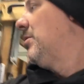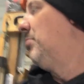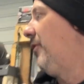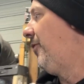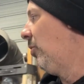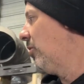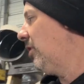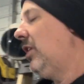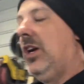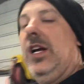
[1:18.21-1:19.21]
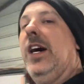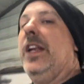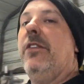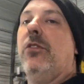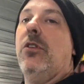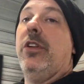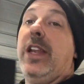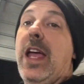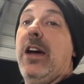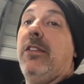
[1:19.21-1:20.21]
Before, I never wrote it
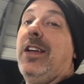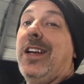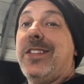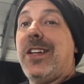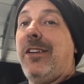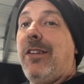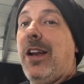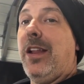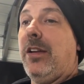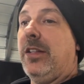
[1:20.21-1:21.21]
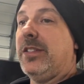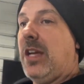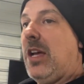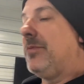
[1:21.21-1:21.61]
down. I decided to write it down this time.